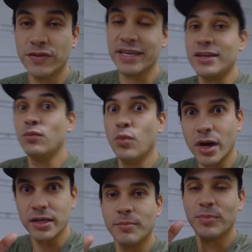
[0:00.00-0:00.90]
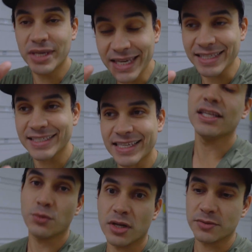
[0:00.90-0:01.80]
it in one piece,
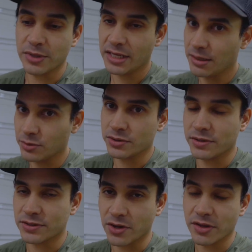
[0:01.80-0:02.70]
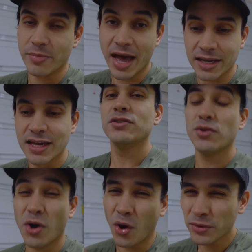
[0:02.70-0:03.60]
as well as being able to install them back. So
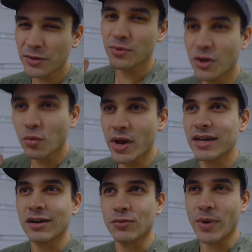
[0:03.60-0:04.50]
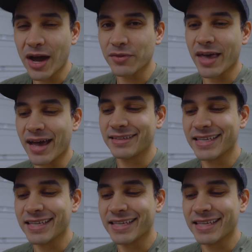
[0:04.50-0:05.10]
the only real way around that